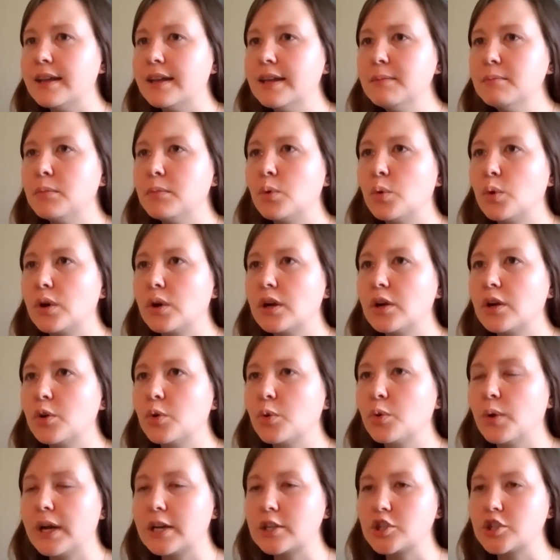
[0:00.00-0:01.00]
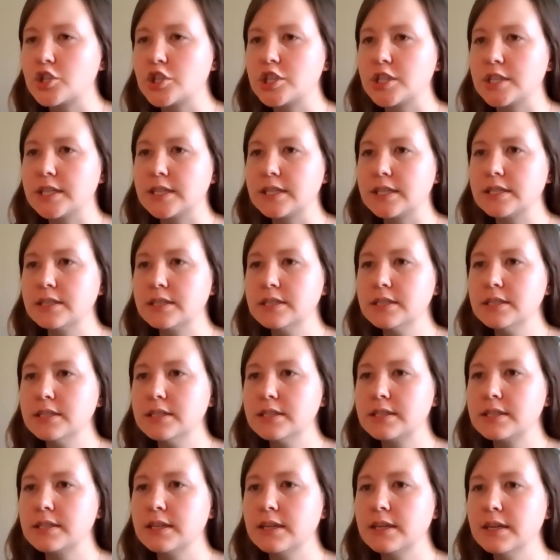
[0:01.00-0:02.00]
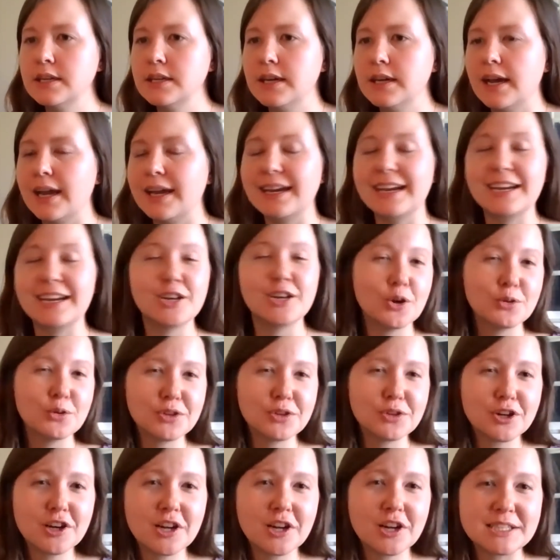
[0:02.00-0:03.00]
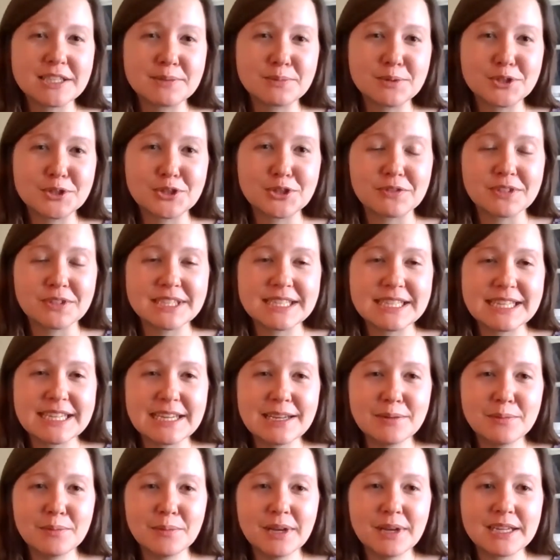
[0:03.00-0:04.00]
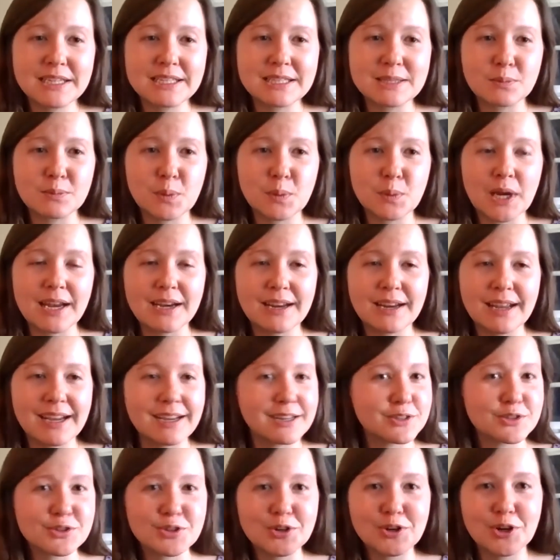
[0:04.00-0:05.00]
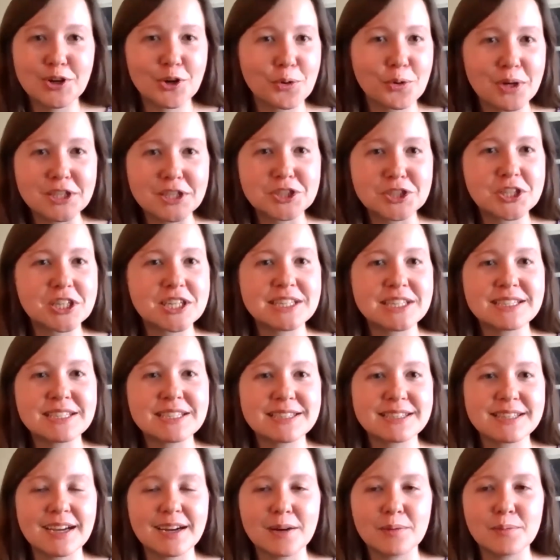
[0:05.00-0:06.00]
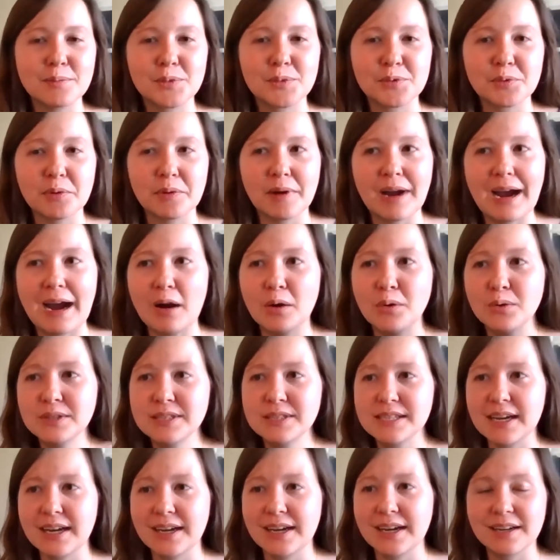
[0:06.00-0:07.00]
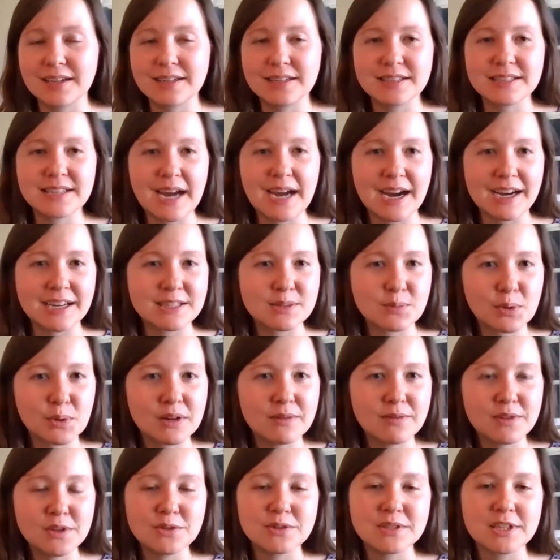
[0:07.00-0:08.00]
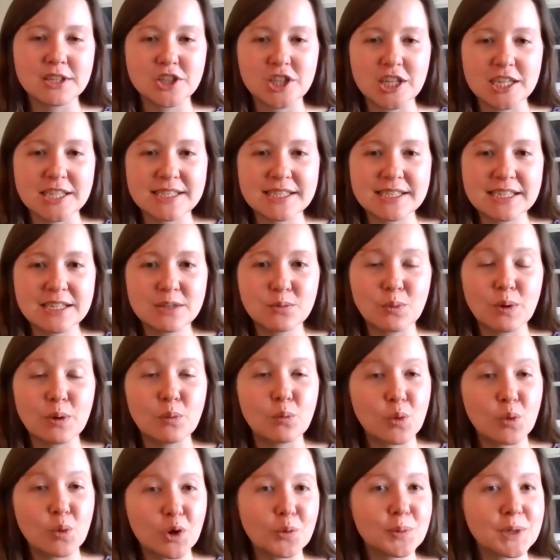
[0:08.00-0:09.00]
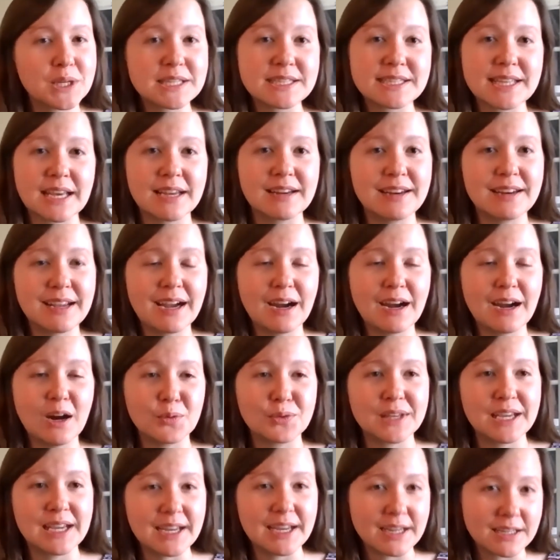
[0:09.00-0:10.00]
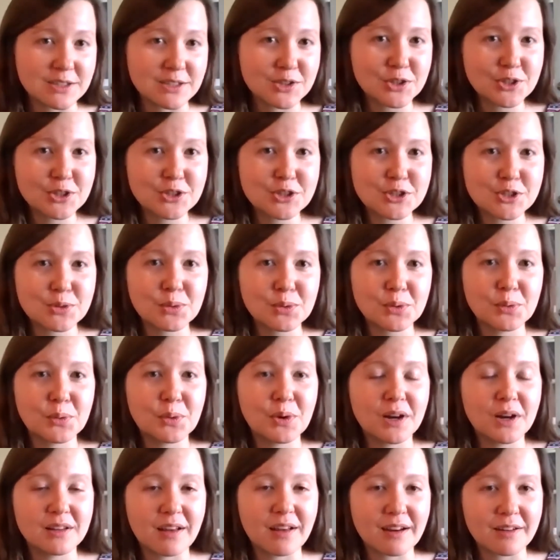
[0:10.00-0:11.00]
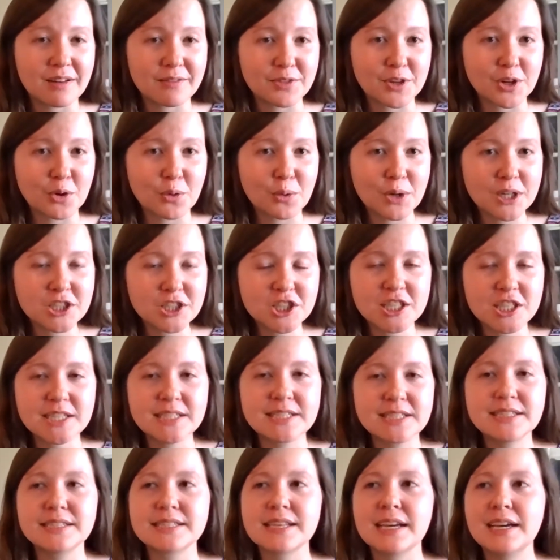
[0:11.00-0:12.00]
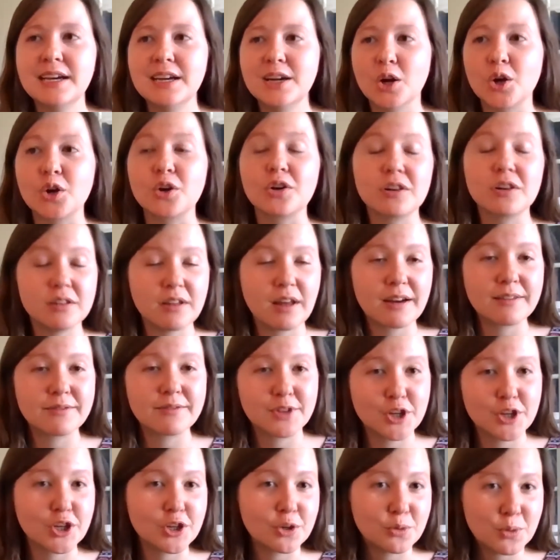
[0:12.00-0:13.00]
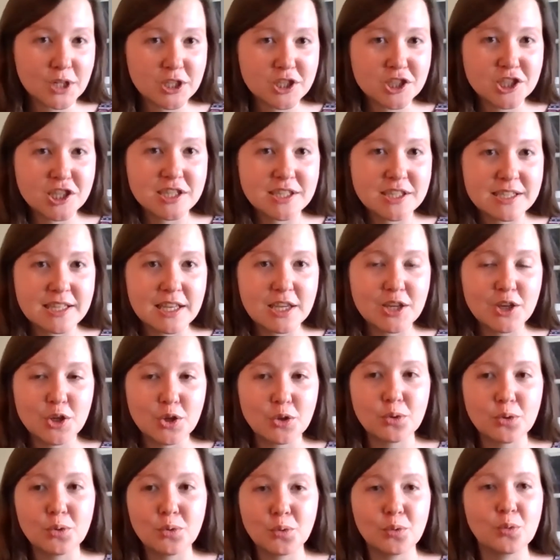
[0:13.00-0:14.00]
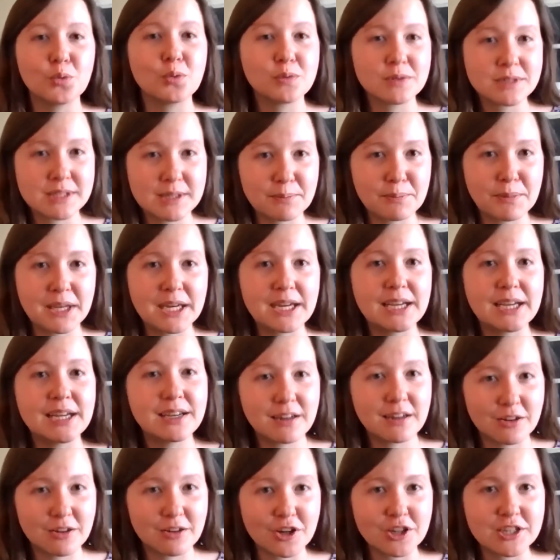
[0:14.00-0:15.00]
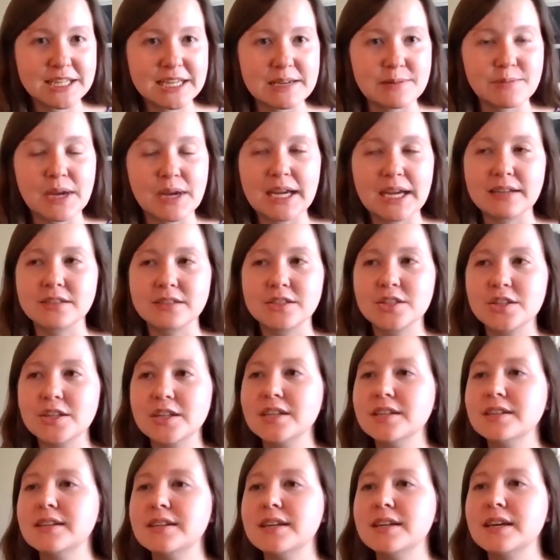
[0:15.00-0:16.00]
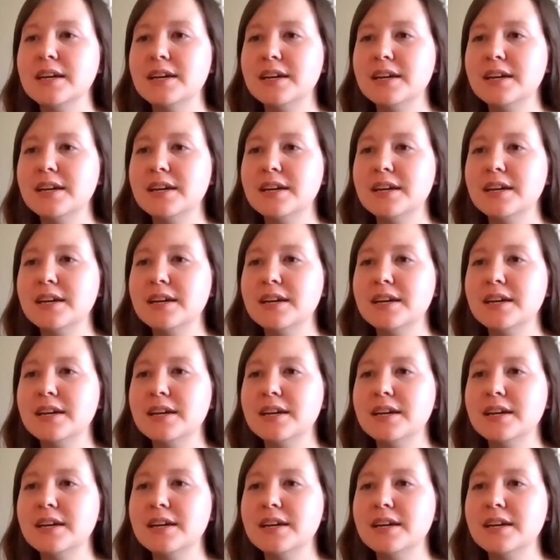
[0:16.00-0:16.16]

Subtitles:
more questions? And I know that our customer service team has been answering your questions throughout. And as one of you suggested, we will be sending out the answers to a lot of their questions, or a lot of the good questions that you submitted and our team answered.